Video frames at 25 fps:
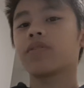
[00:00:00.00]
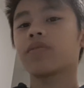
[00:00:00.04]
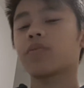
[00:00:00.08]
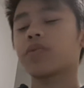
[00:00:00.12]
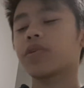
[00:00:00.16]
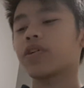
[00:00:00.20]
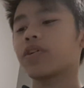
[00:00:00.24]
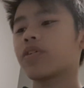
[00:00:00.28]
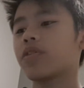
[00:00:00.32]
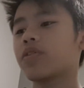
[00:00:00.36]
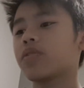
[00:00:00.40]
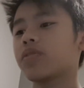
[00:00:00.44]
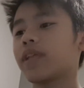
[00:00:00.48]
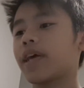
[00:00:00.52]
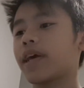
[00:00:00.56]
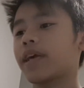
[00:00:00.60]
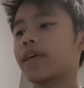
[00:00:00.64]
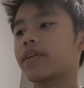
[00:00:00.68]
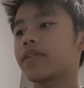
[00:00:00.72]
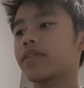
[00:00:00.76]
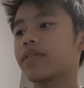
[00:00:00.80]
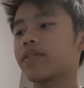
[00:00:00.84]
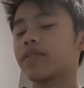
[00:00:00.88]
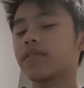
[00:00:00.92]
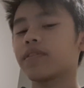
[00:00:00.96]
We go
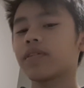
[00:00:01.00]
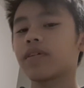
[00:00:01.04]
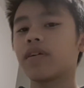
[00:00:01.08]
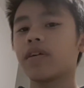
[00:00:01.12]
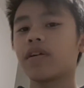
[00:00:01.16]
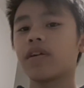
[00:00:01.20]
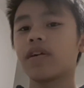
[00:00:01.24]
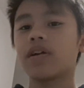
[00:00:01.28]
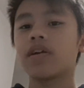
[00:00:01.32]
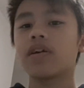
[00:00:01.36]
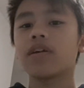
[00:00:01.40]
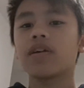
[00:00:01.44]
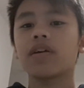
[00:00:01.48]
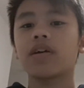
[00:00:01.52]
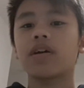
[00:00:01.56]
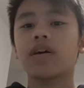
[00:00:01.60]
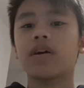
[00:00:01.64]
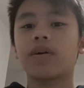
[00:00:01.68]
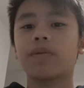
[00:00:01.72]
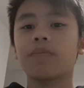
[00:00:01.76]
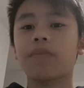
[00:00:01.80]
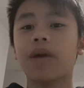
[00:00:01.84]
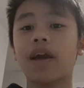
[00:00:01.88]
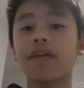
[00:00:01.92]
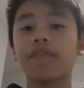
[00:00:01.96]
like um,